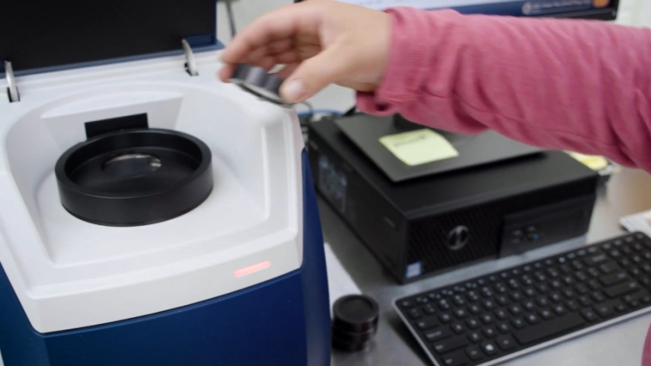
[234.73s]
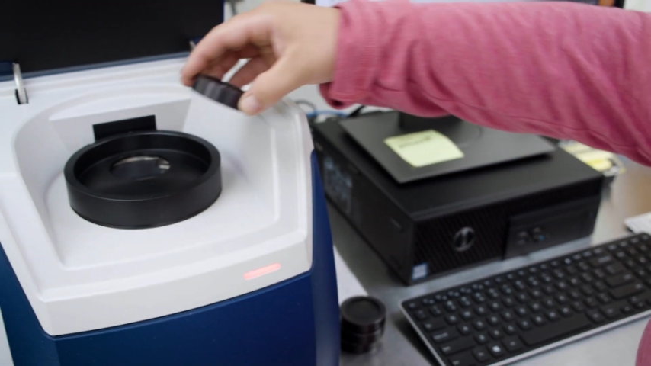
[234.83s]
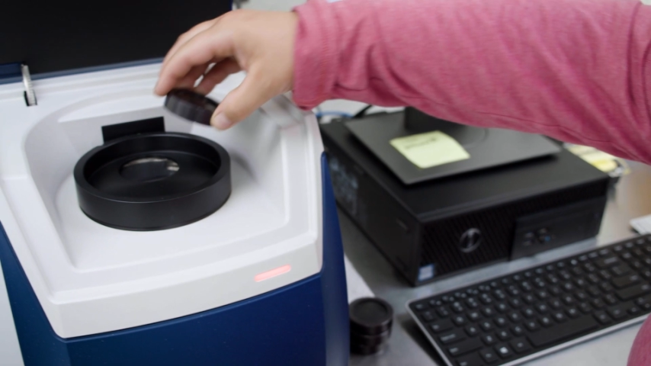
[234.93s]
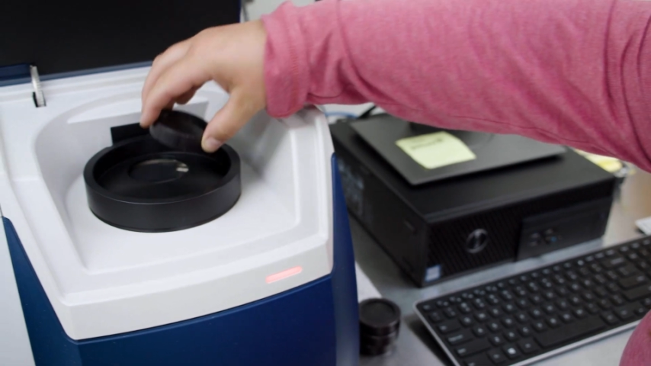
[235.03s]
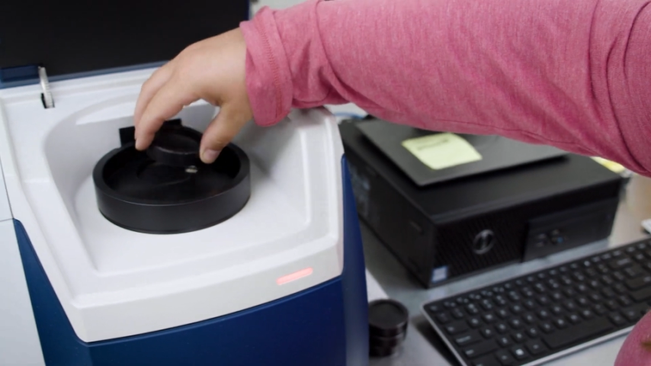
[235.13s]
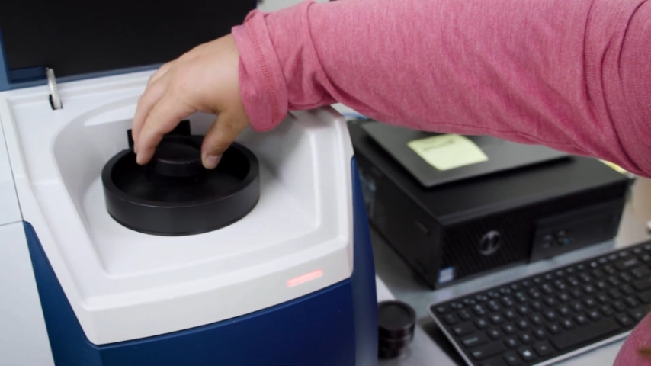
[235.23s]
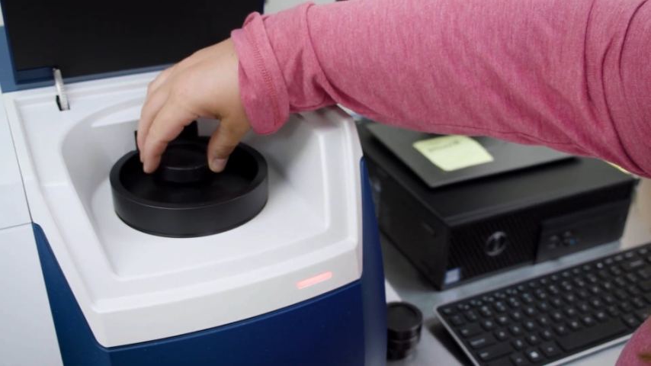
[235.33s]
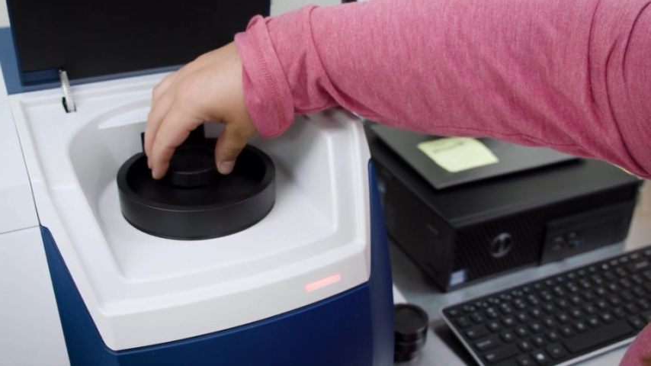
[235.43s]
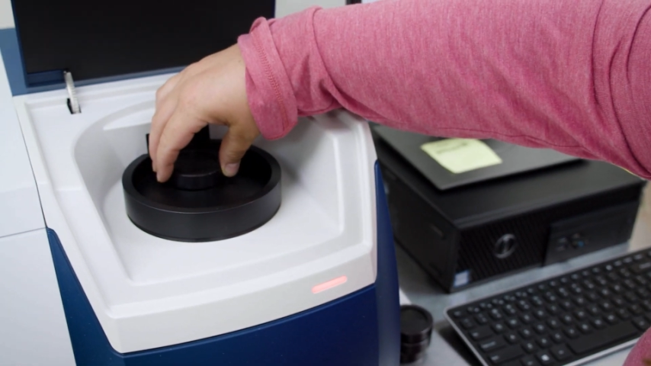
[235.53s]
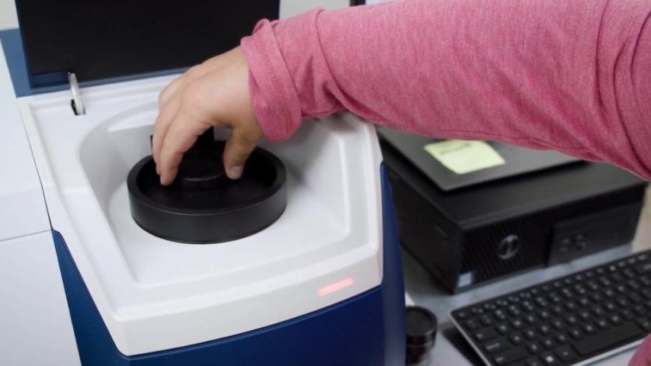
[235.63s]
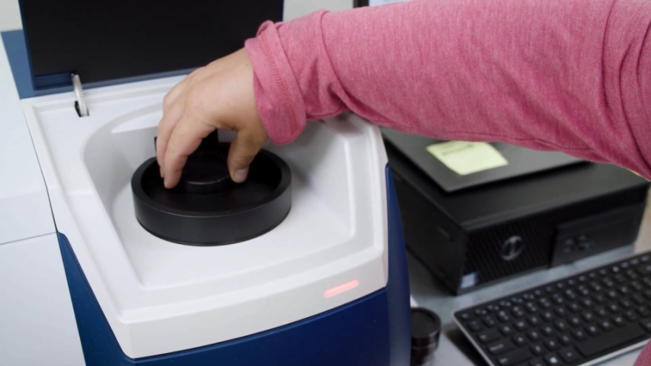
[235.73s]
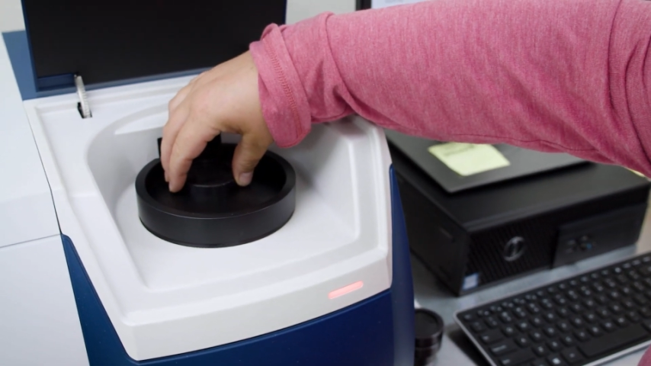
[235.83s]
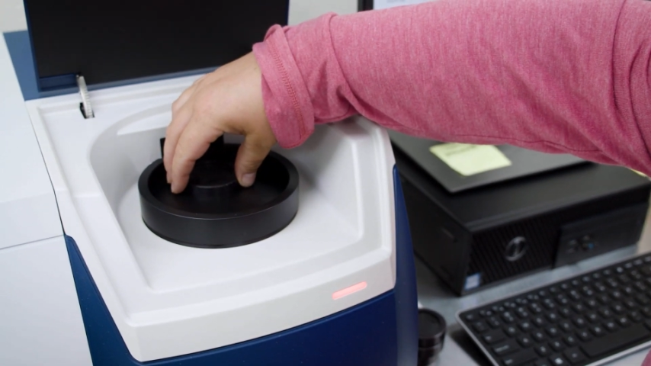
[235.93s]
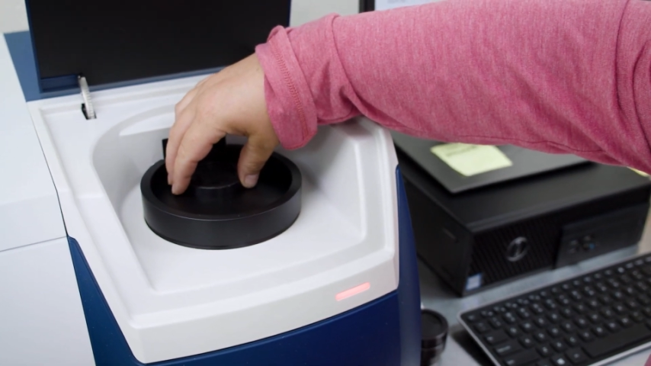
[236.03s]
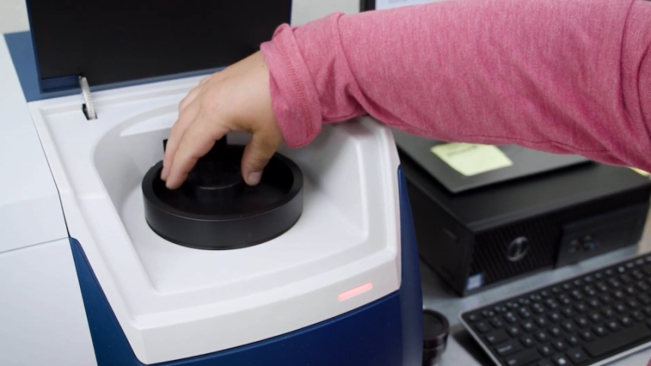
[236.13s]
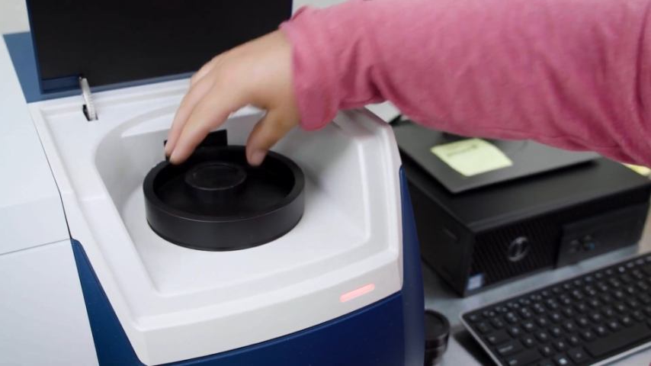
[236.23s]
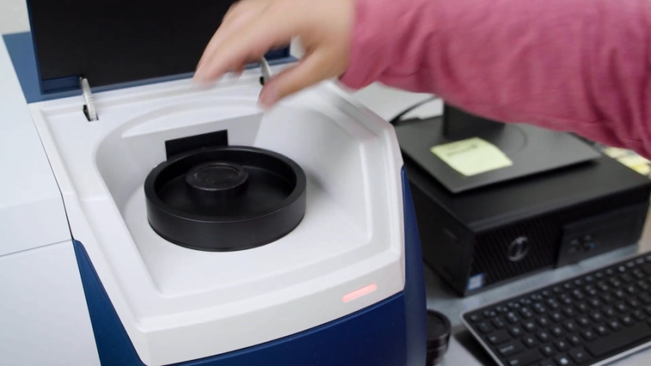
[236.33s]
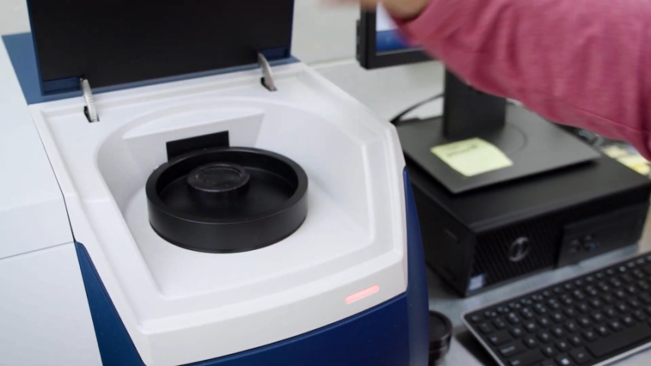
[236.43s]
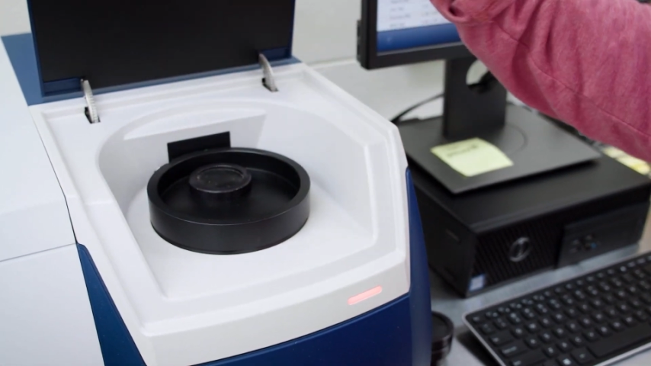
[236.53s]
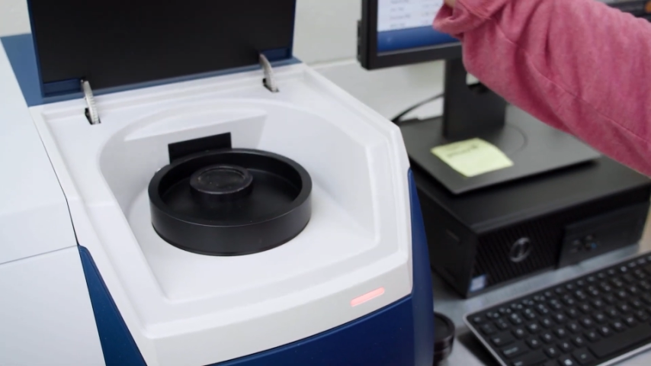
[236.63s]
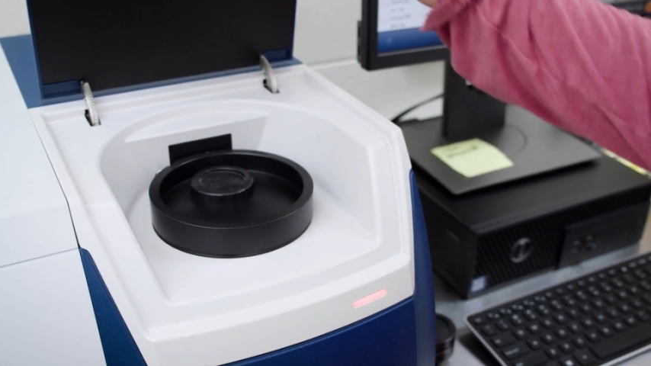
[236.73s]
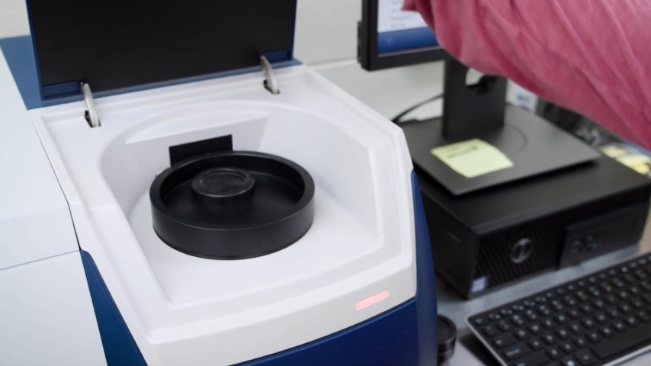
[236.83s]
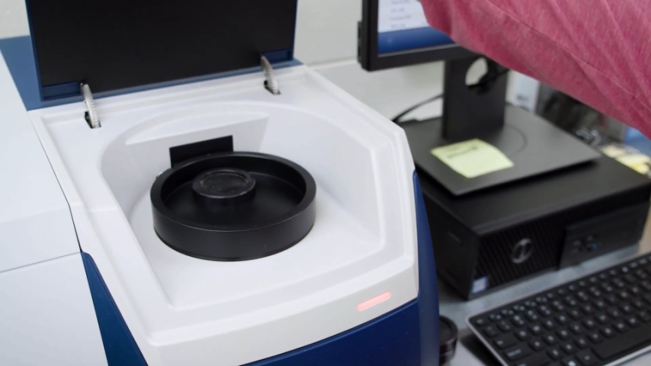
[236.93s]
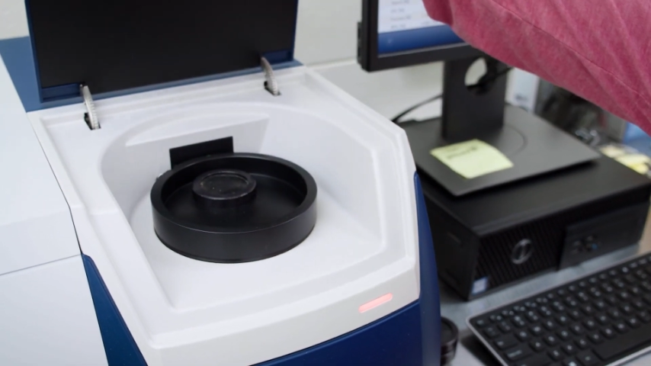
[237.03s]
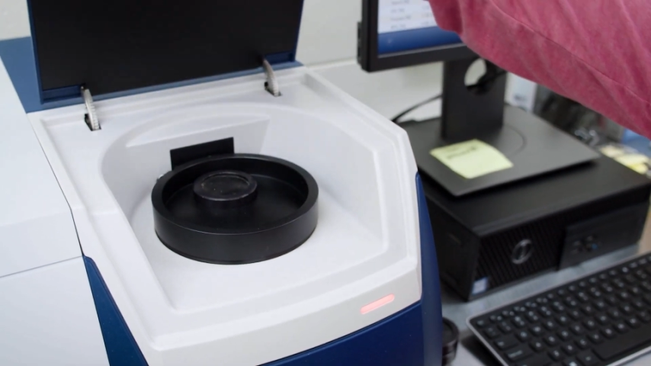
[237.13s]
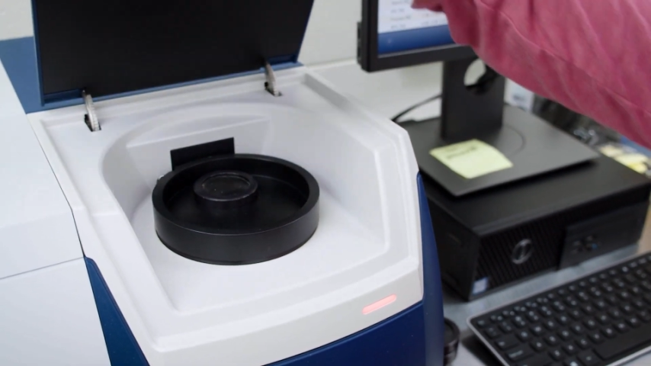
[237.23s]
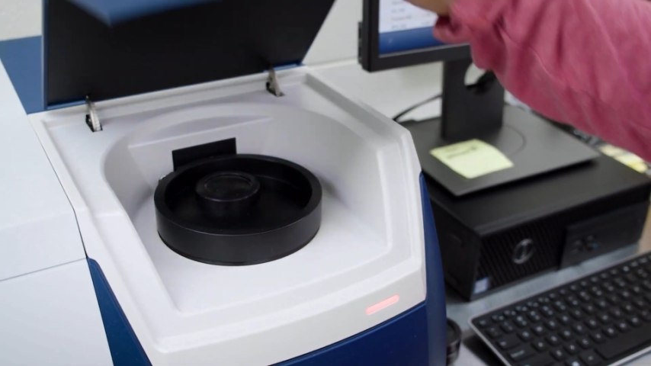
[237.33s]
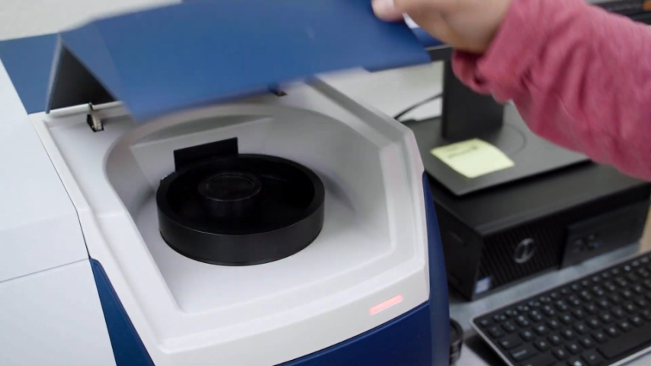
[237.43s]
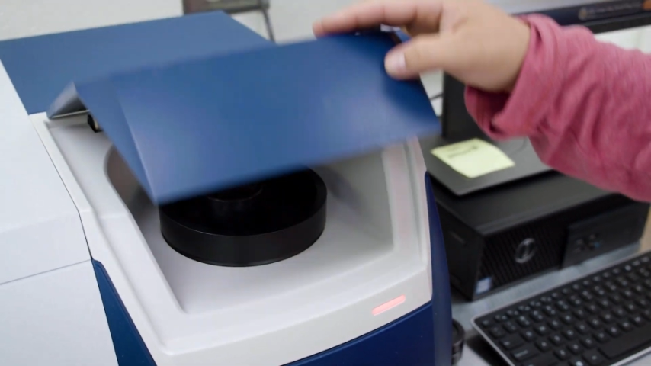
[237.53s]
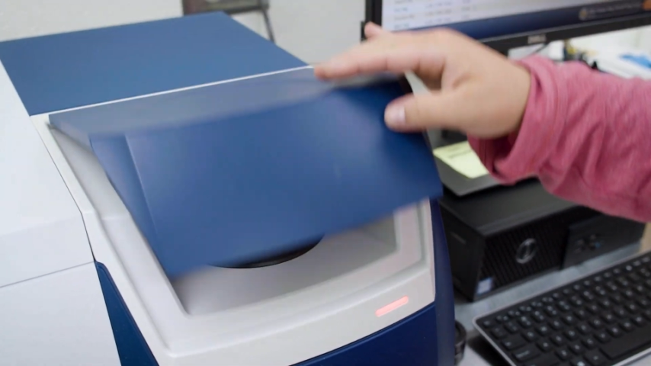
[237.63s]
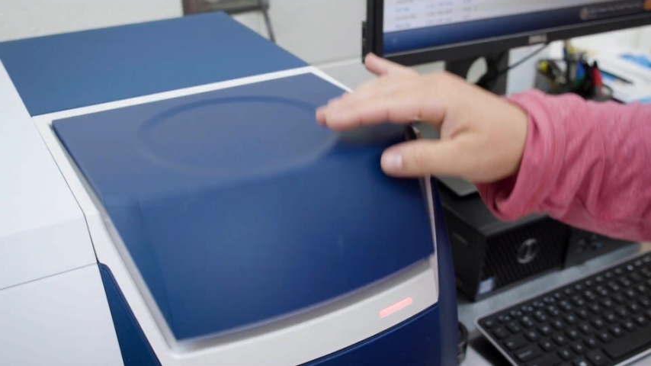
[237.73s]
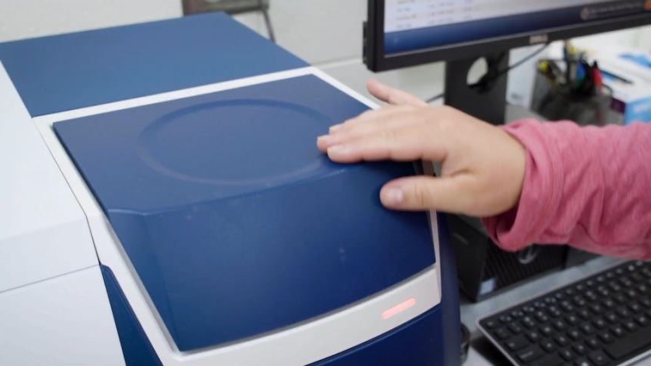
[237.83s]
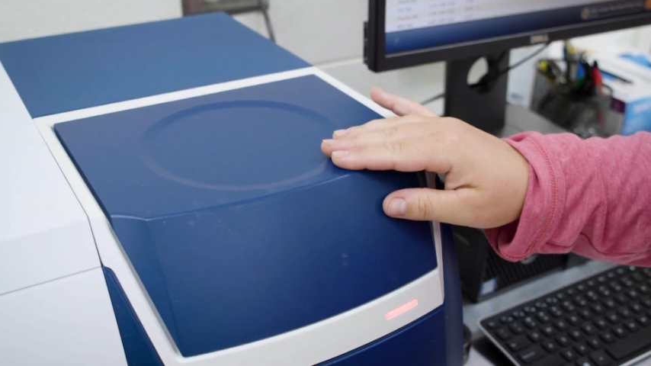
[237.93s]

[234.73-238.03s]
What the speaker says: Nobody's mouth can be seen.